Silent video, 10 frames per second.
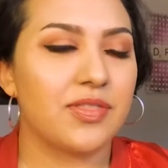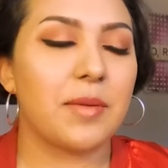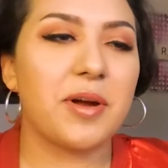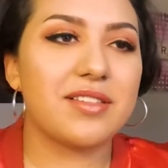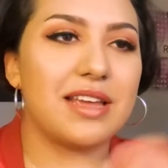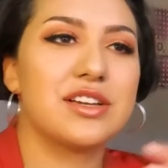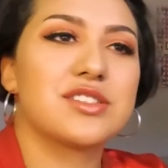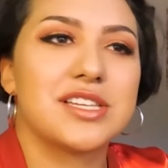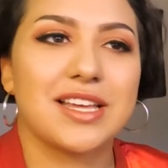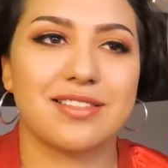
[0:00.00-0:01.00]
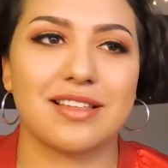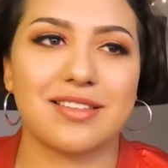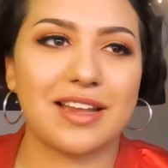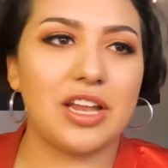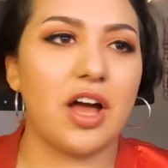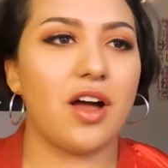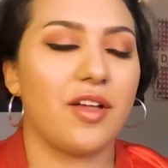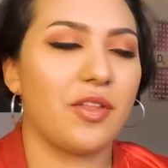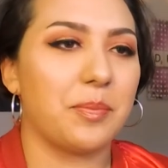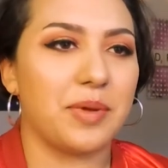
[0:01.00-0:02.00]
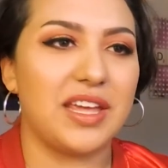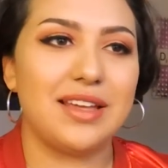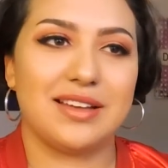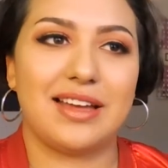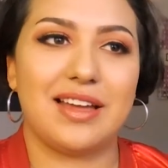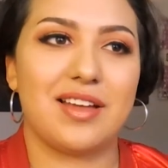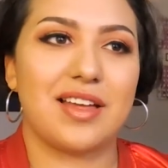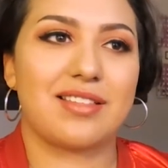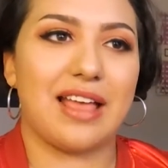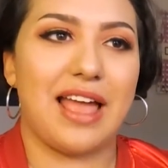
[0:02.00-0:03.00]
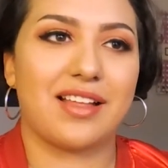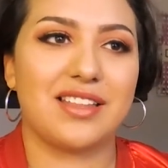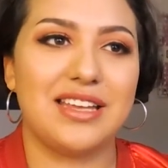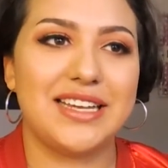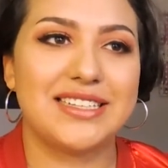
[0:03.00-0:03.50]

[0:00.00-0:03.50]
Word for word: That part's interesting because it's like not on the beat exactly.